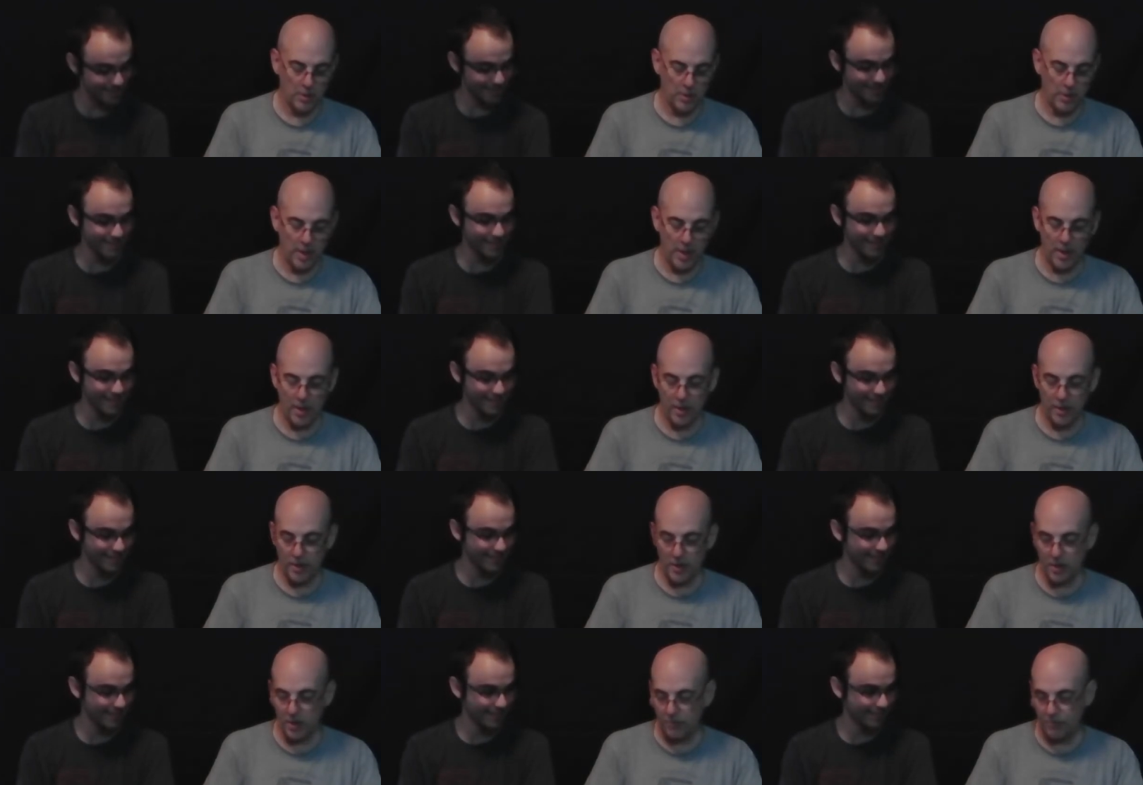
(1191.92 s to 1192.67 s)
Speaker 1: Yeah,
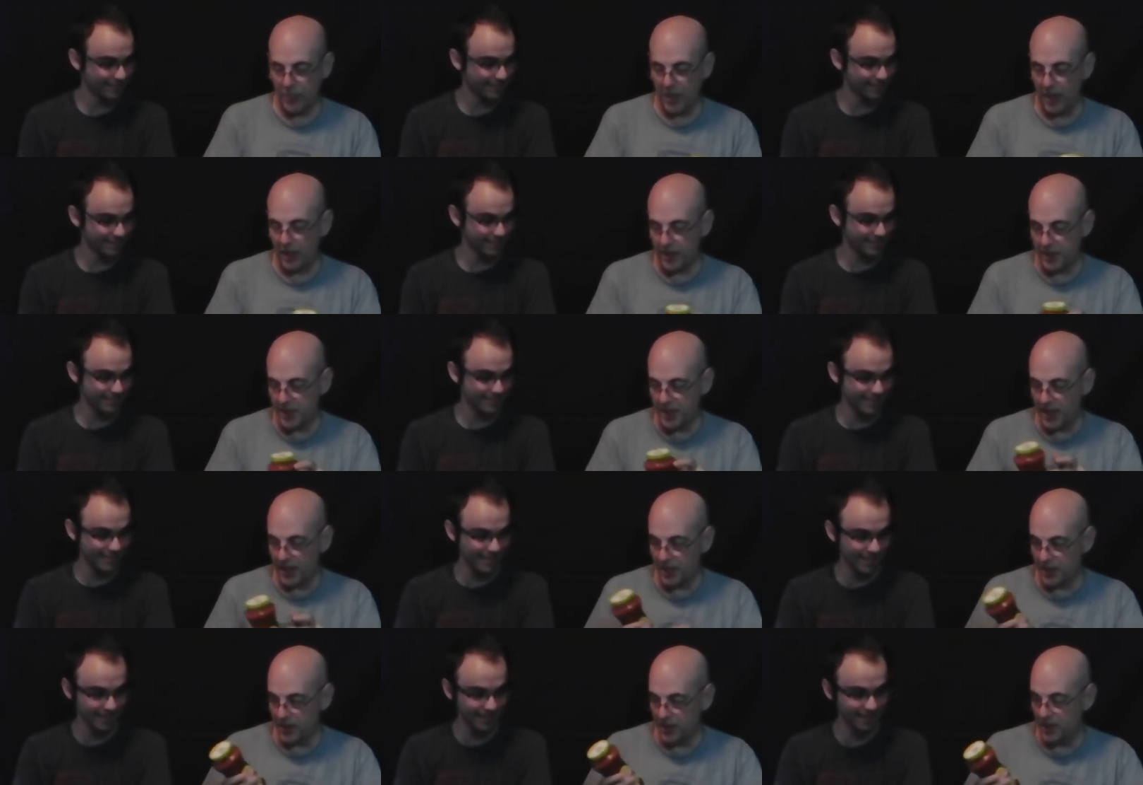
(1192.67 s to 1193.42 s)
this is Paris,
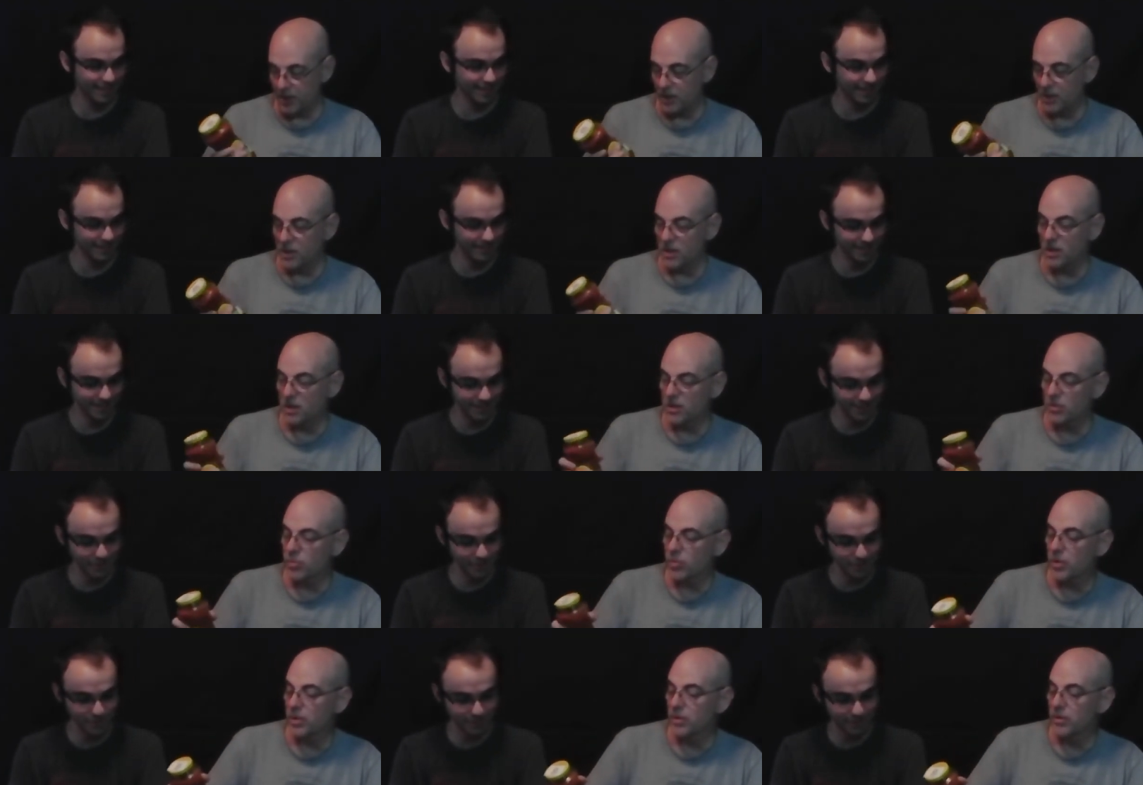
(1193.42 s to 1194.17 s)
Texas. This is
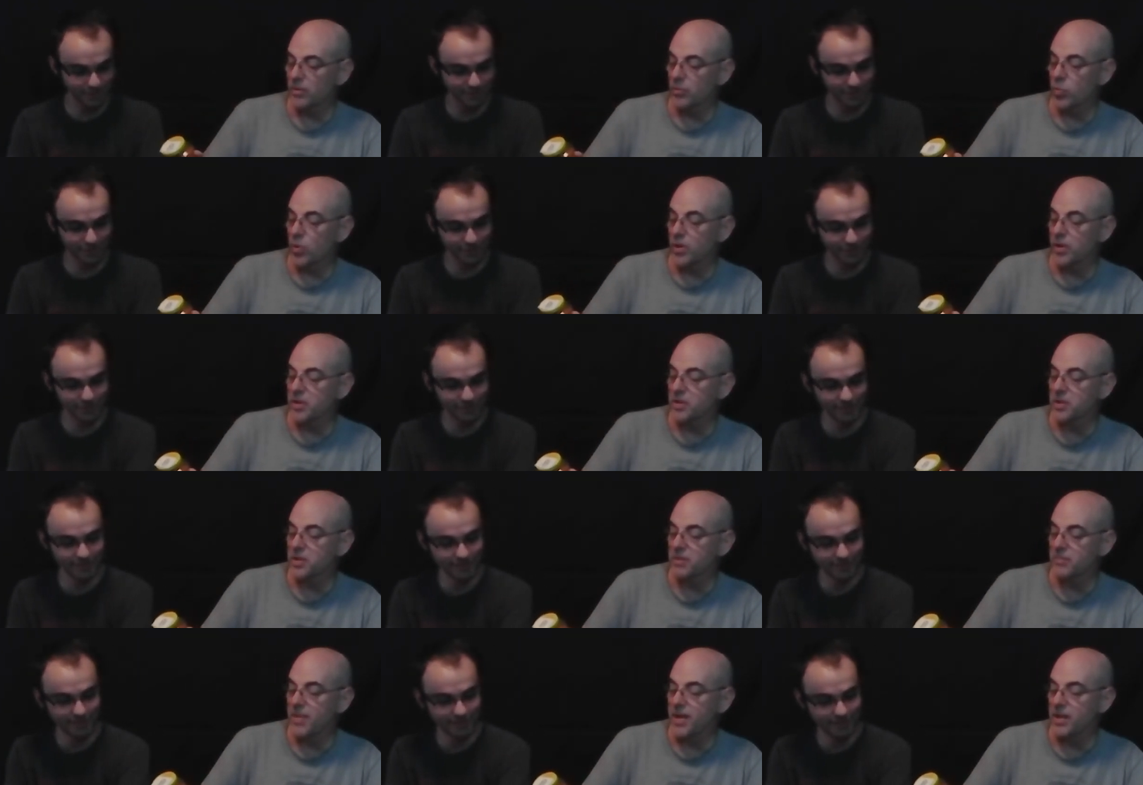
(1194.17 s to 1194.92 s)
where
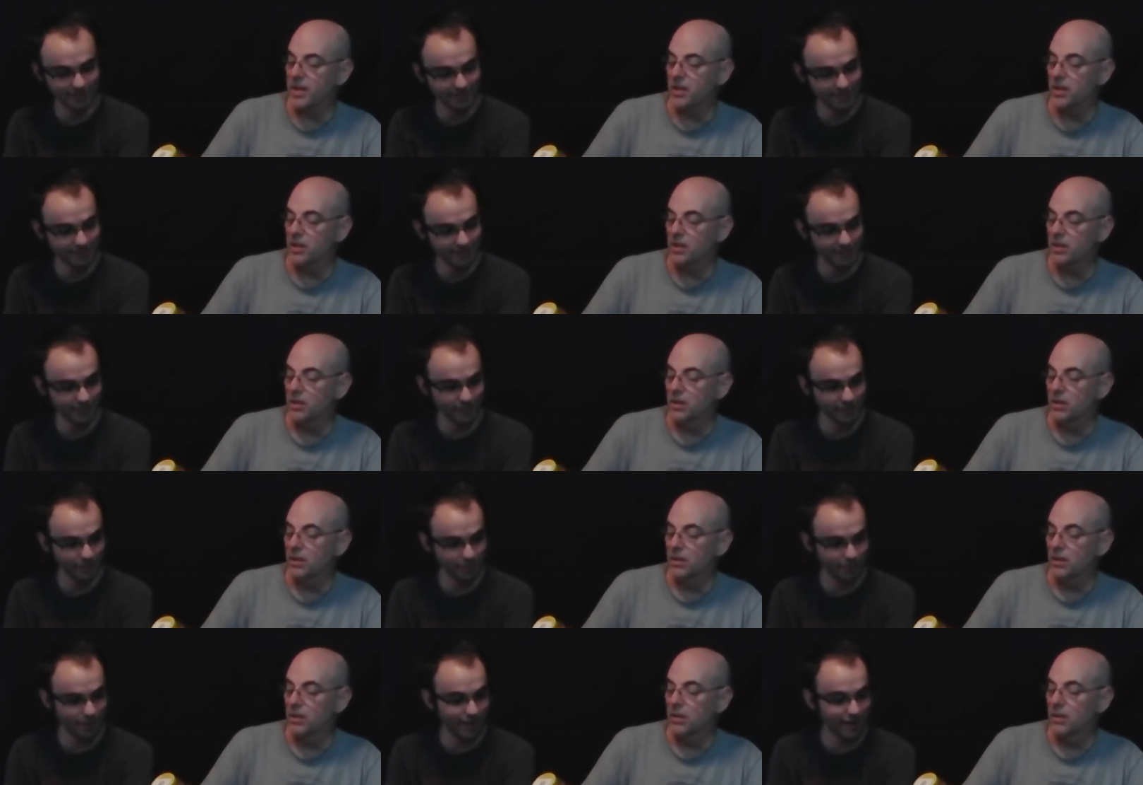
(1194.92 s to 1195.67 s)
this is made.
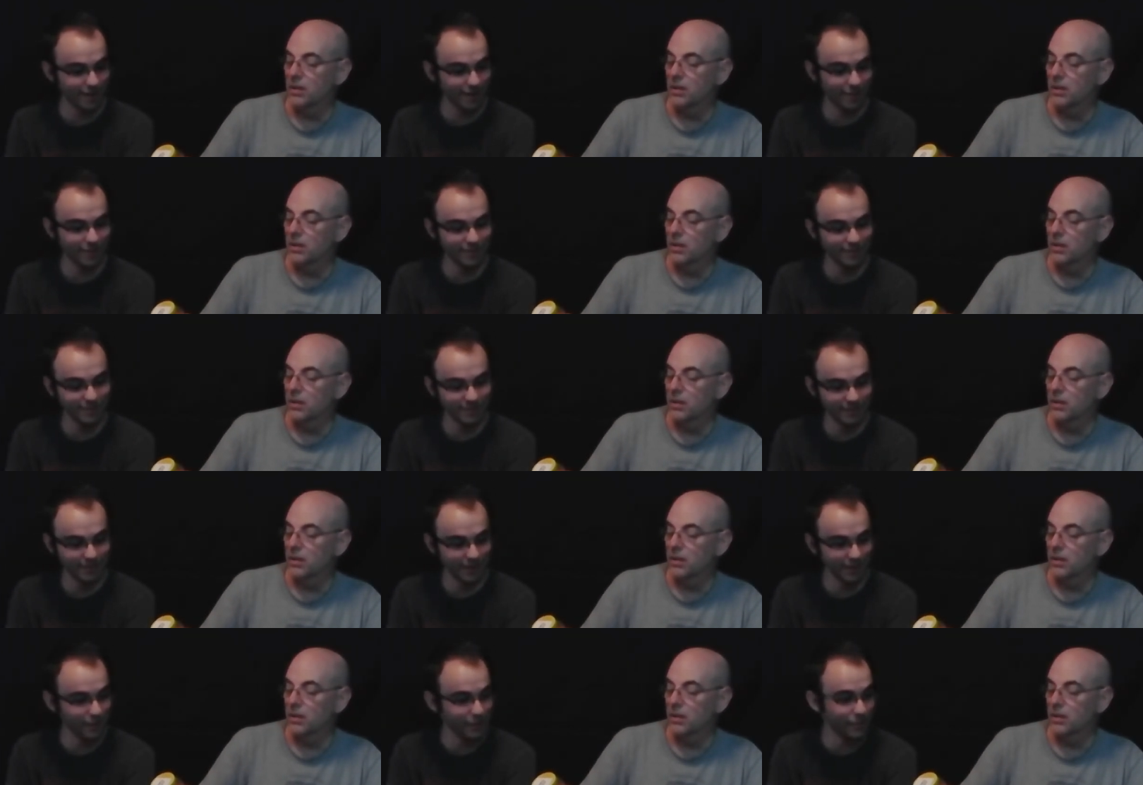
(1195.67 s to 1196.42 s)
Wow.
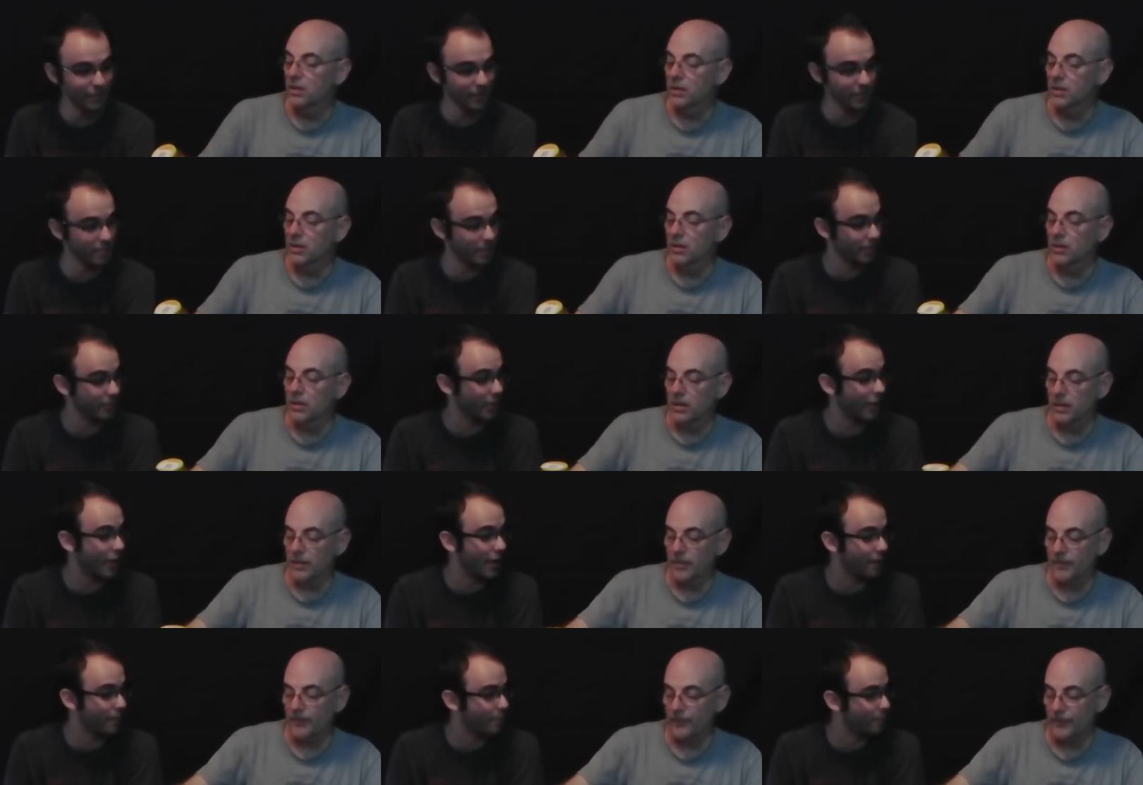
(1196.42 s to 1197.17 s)
How do you feel about
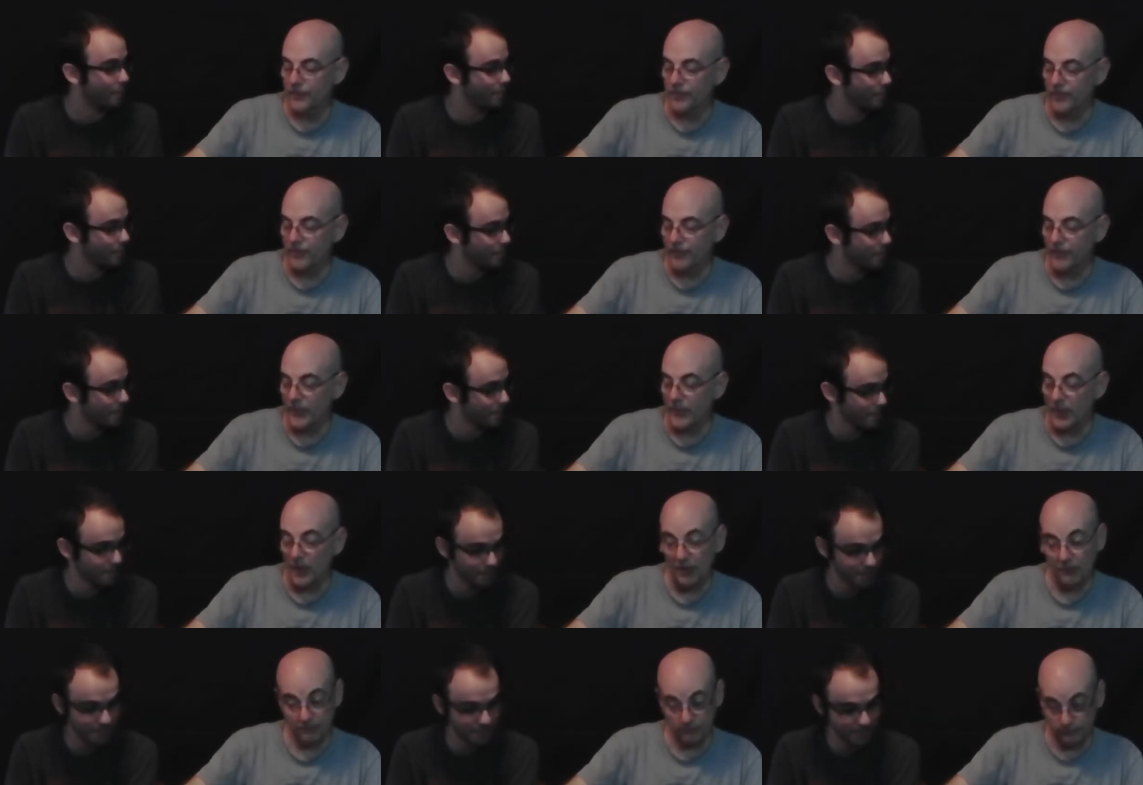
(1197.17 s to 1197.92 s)
that?
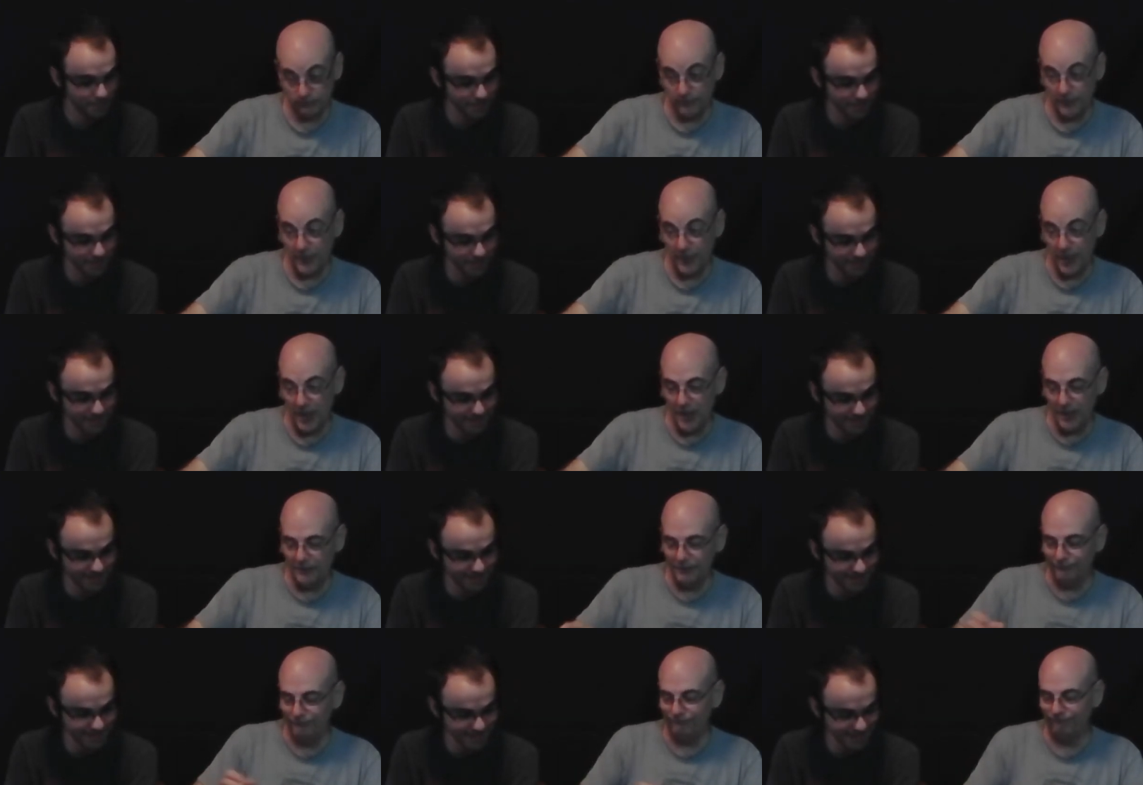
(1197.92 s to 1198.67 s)

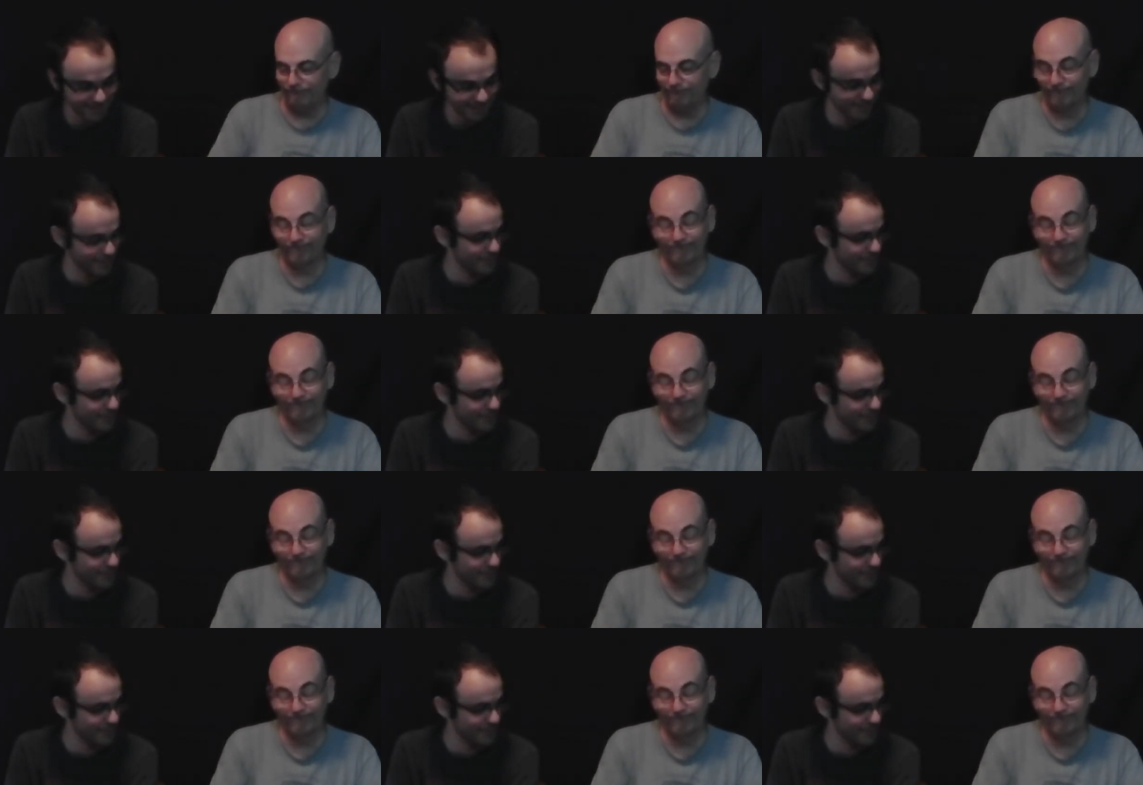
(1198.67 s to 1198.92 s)
I'm